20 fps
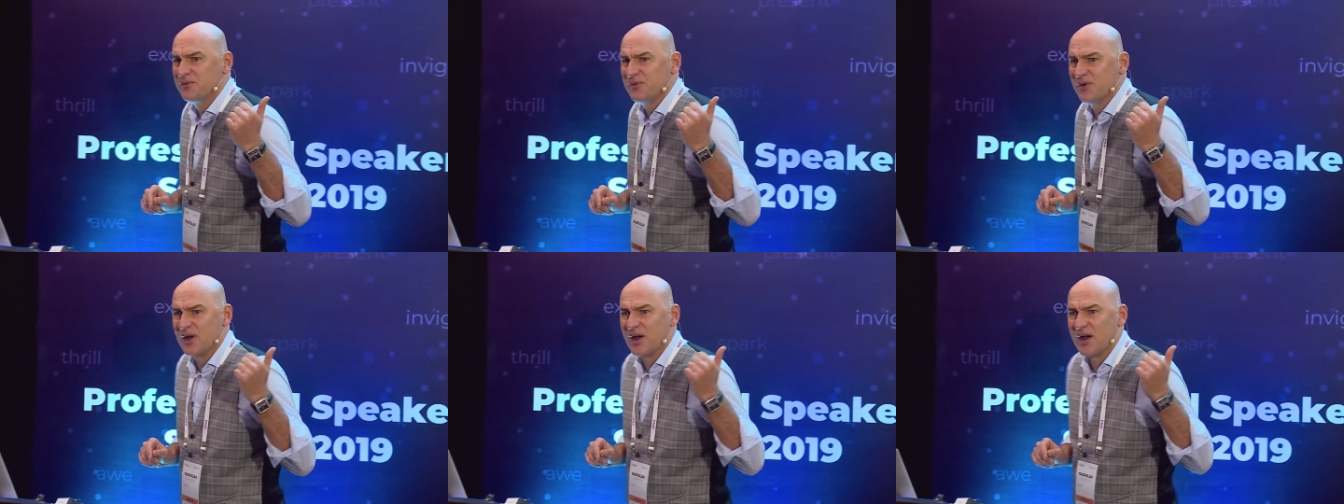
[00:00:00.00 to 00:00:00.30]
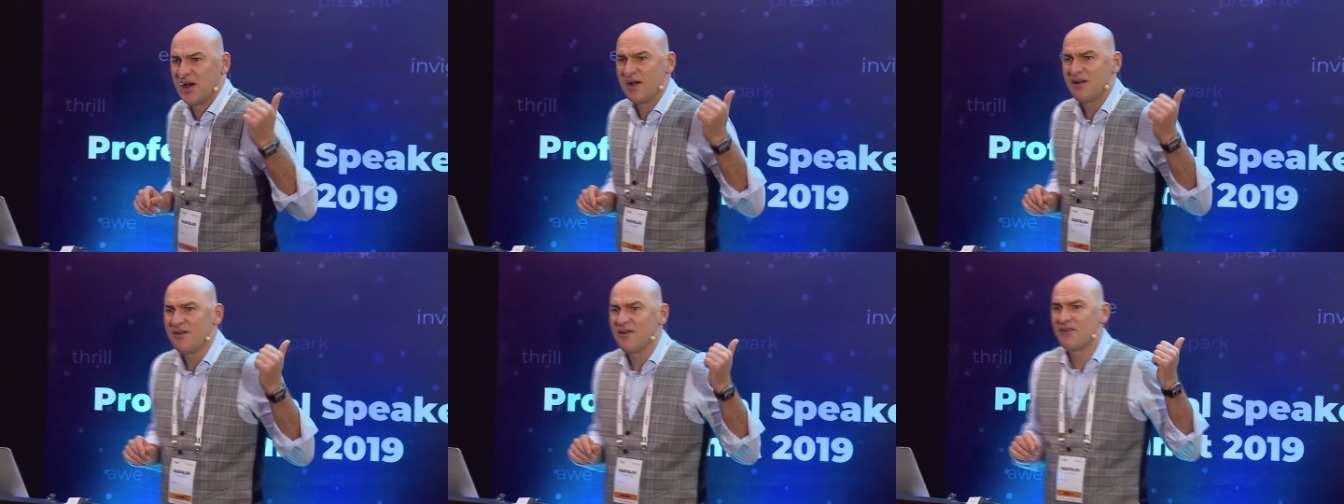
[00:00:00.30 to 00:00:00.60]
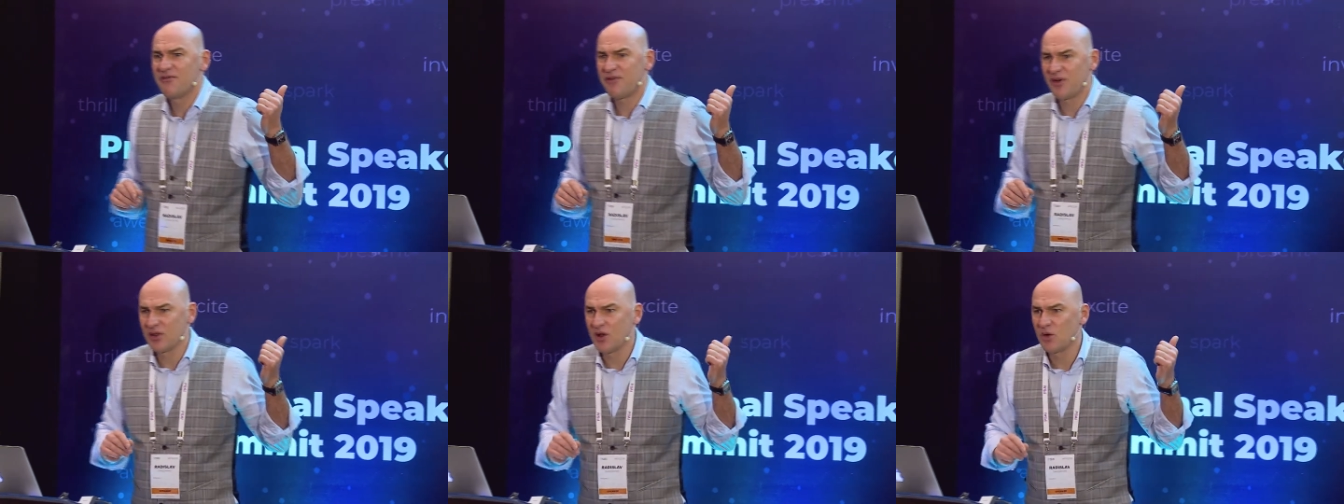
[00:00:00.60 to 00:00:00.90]
uh,
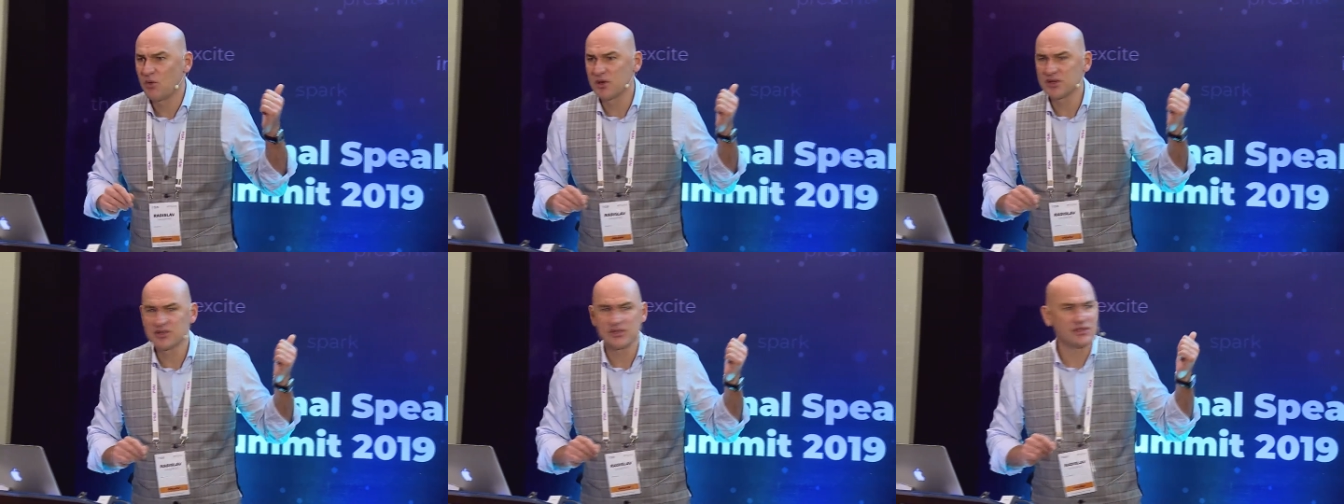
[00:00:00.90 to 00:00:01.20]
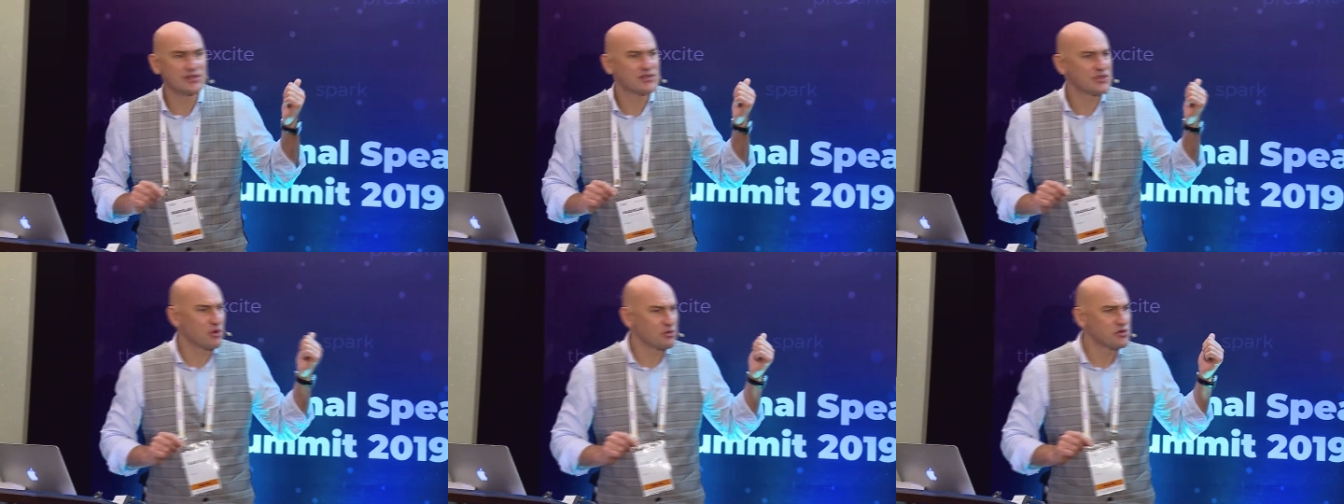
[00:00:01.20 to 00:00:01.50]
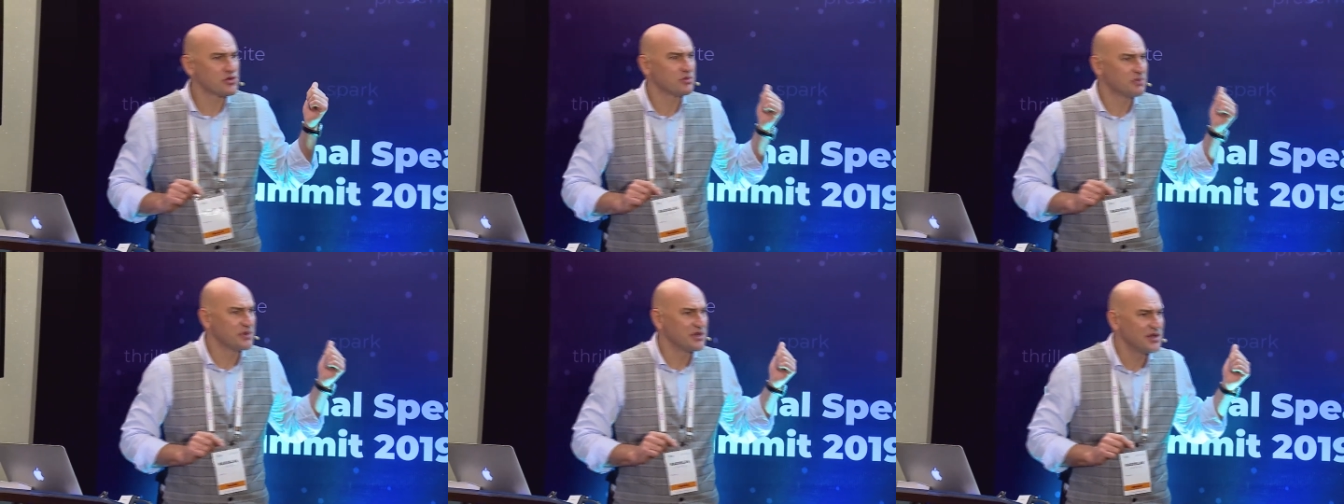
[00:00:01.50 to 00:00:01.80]
followers in
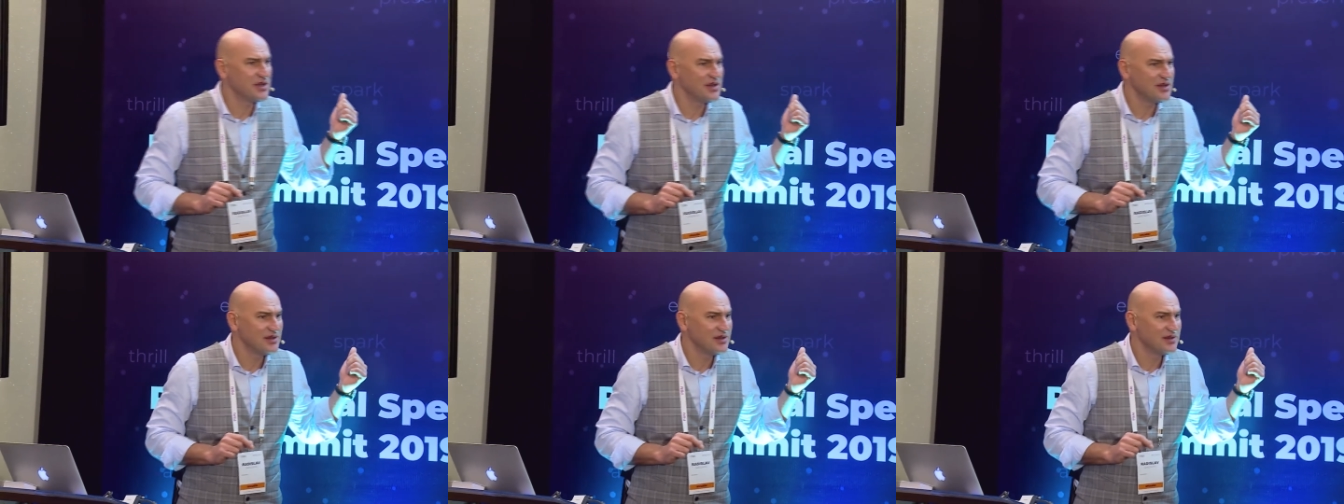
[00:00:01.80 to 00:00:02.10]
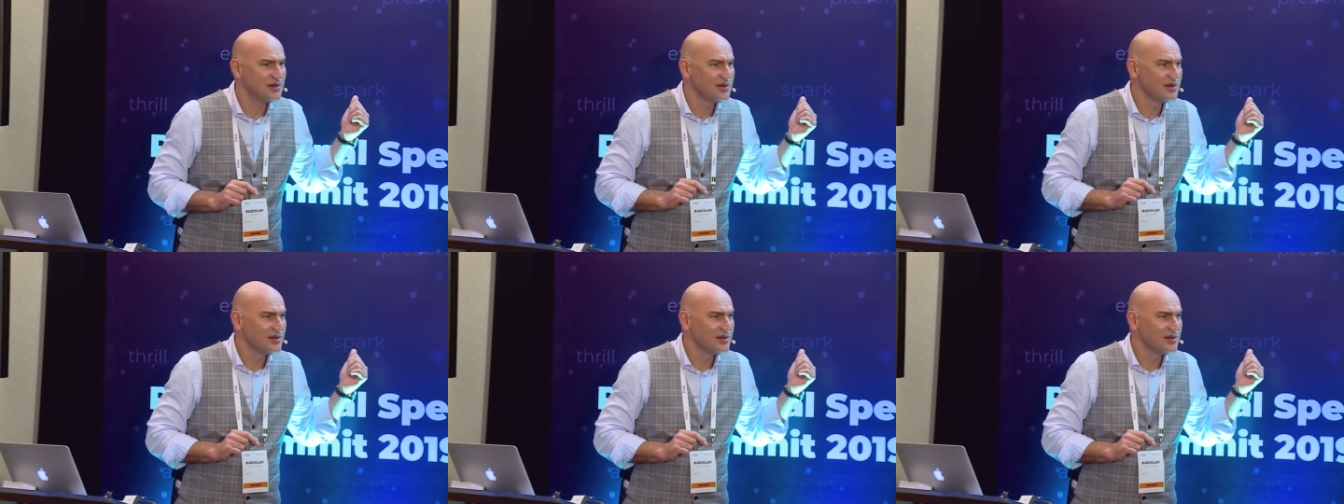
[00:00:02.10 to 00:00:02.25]
social media?